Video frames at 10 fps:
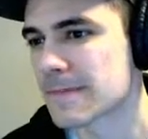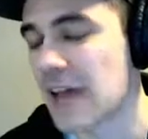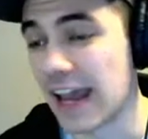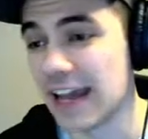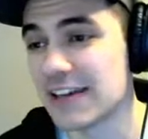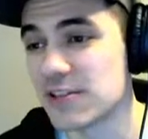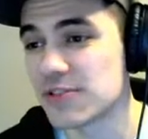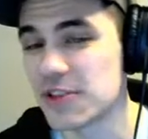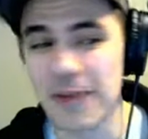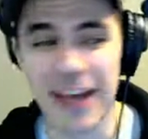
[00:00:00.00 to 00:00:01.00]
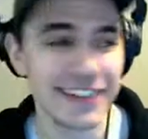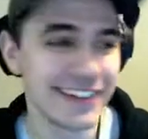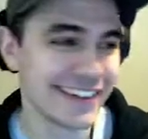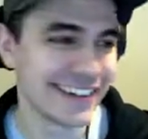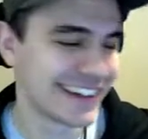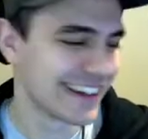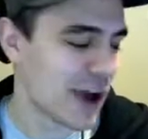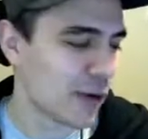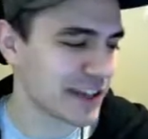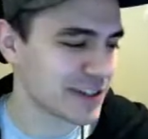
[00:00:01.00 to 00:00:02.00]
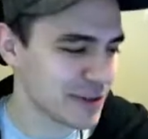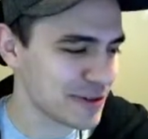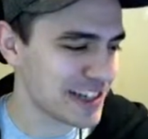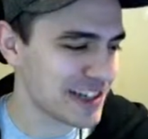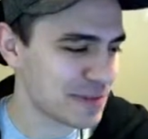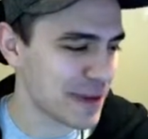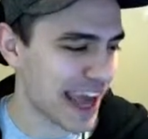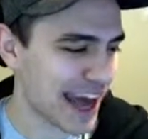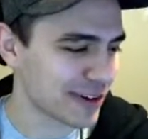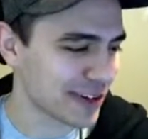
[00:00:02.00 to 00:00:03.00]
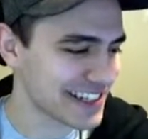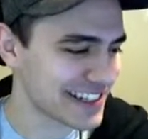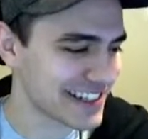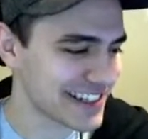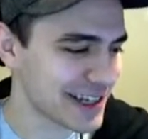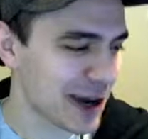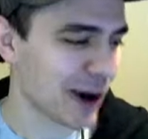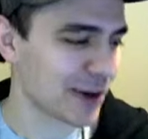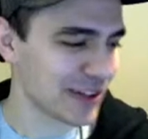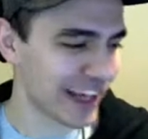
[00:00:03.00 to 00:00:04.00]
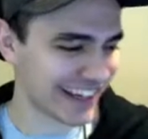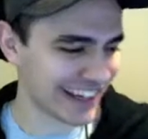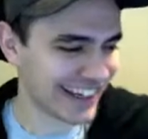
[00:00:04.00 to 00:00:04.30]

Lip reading: Hey, you too, man. Wait, don't you teach piano lessons? Are you like...